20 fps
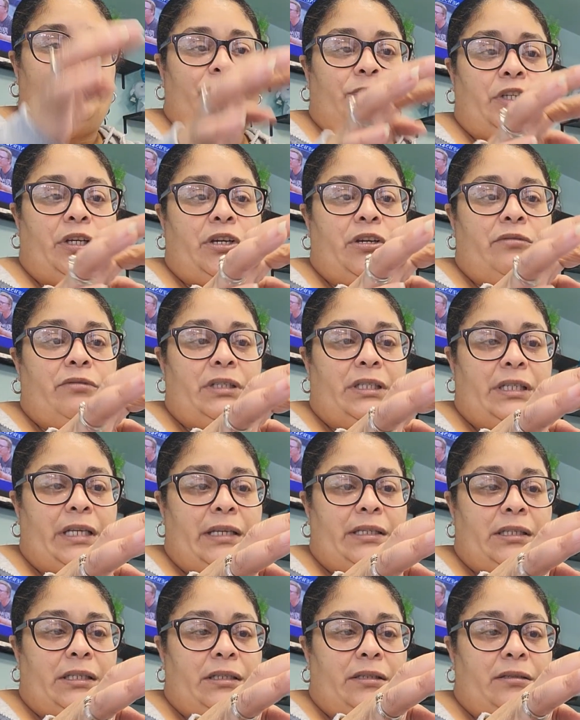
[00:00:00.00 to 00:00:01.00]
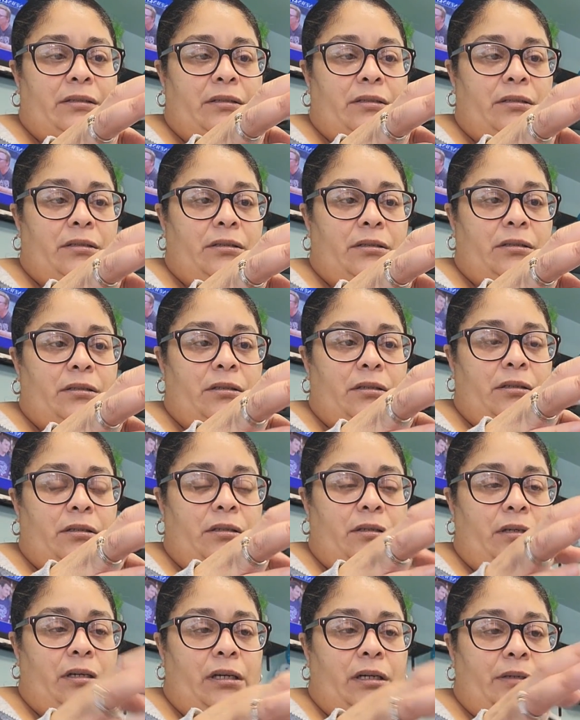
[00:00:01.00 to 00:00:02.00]
The iridescent,
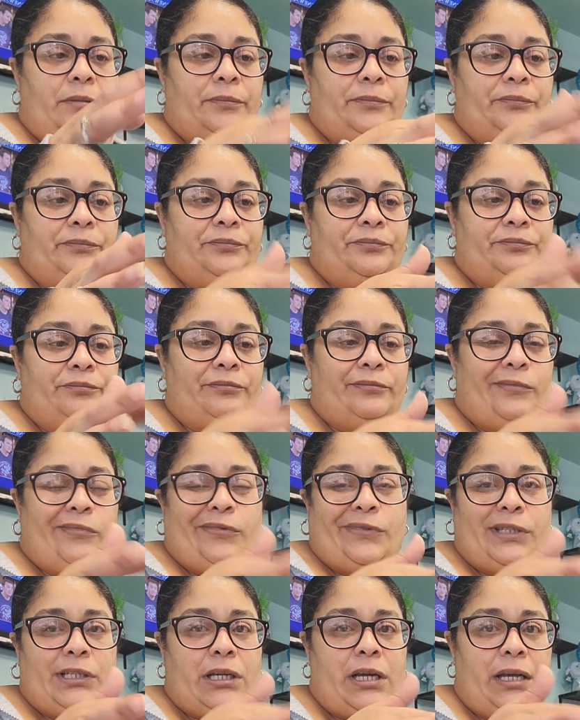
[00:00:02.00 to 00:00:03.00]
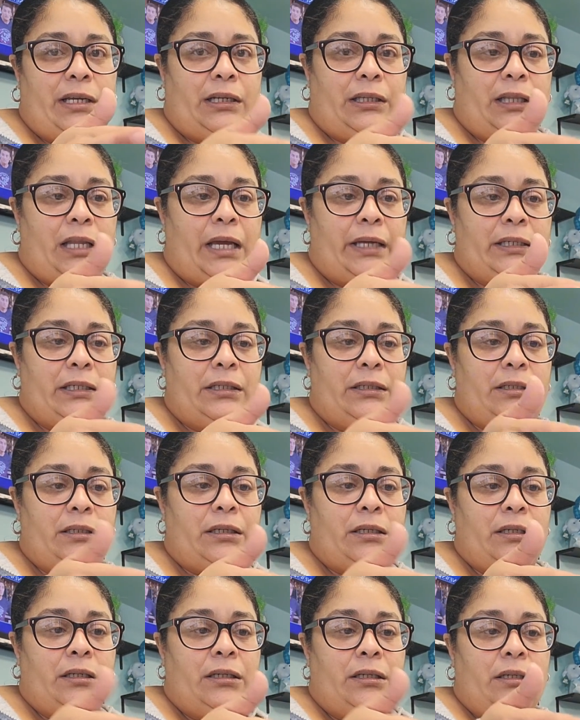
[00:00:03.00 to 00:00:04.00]
it's kind of light,
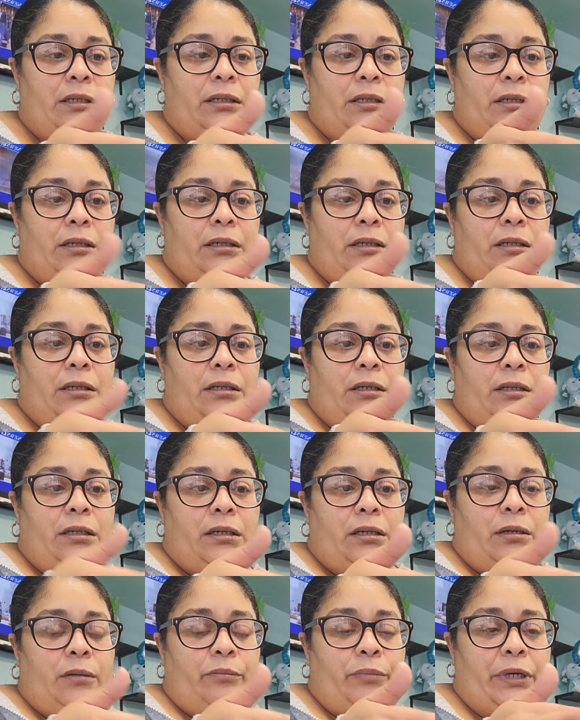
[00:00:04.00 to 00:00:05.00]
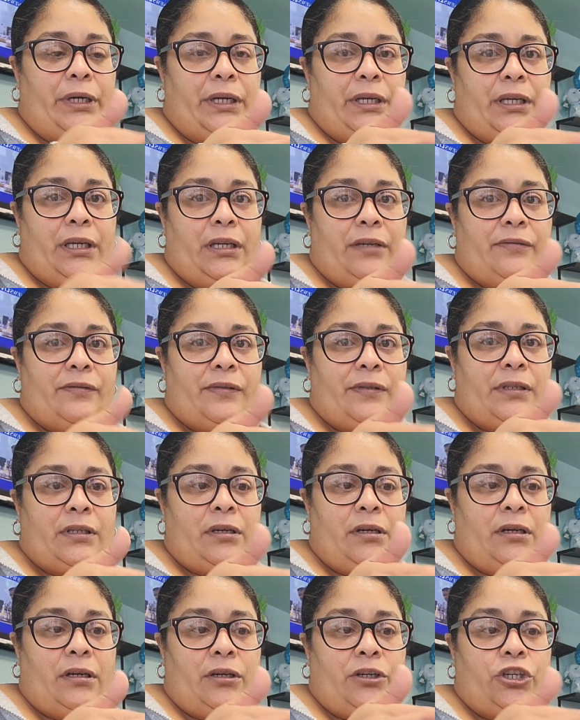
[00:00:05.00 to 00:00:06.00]
but it gives
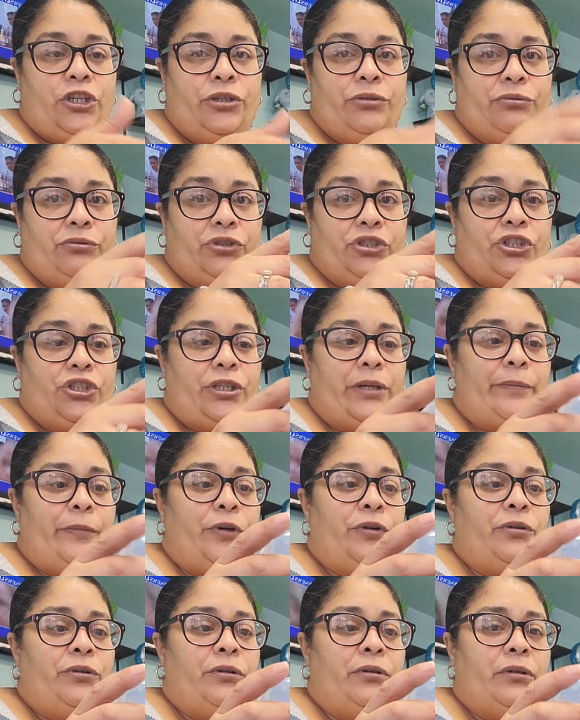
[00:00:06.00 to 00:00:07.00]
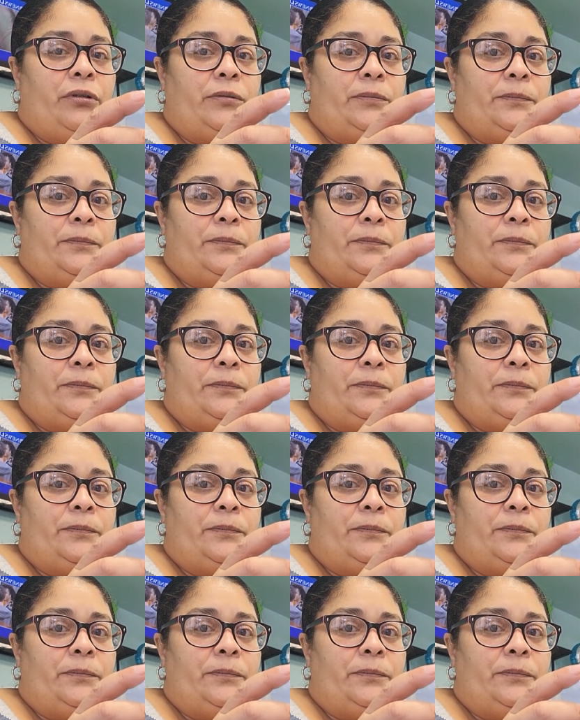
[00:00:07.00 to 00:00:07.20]
a cute shimmer.